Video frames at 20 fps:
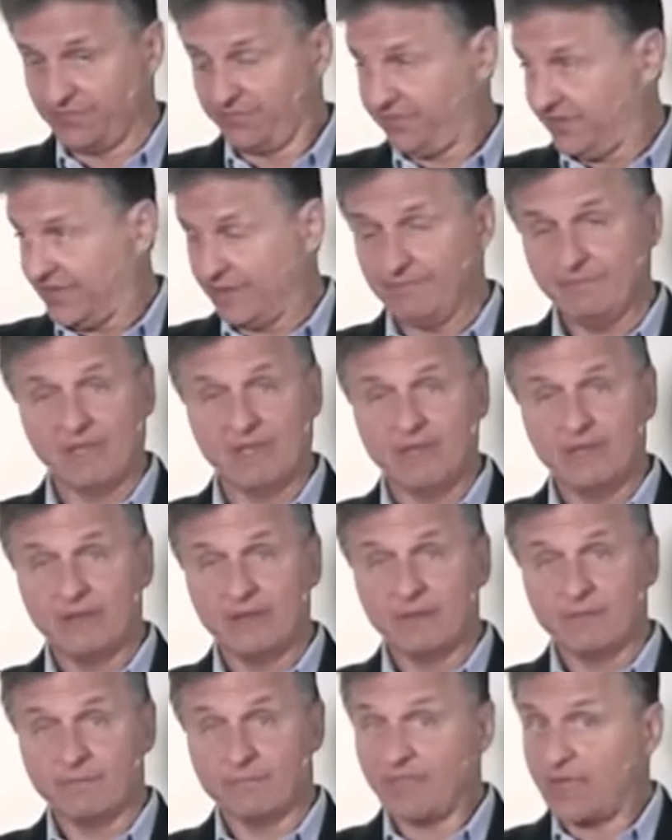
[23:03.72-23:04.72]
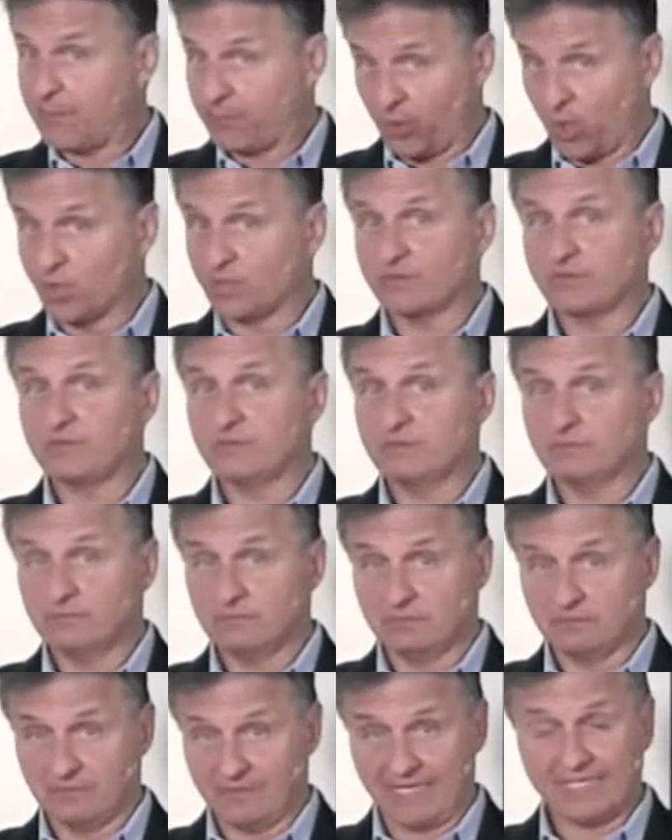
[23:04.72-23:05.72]
feet, they broke,
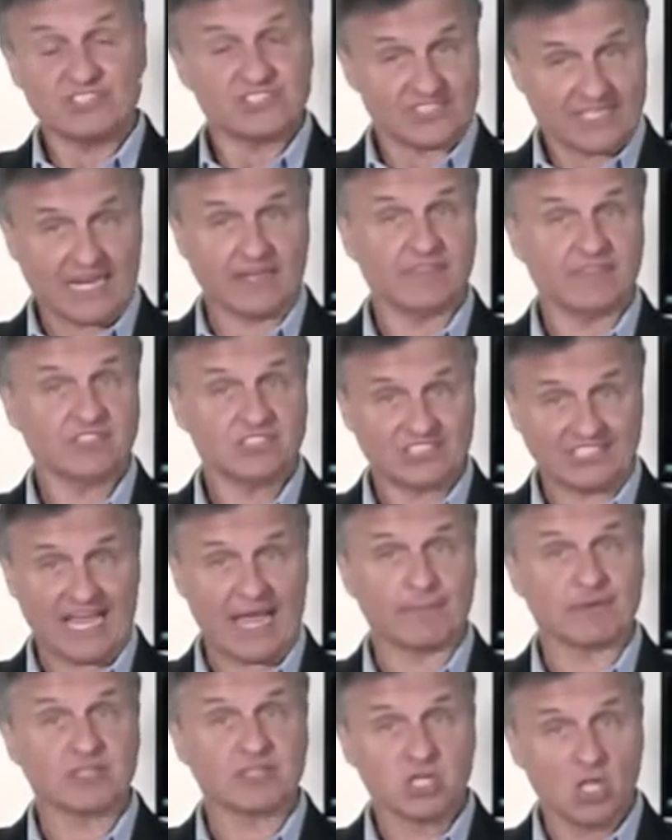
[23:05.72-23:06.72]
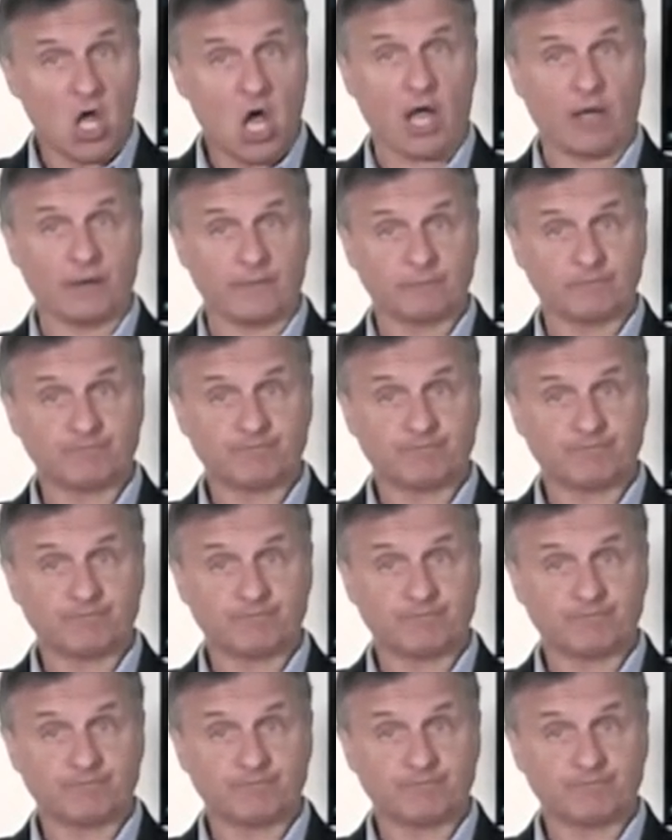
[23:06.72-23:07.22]
they say, the Sabbath law.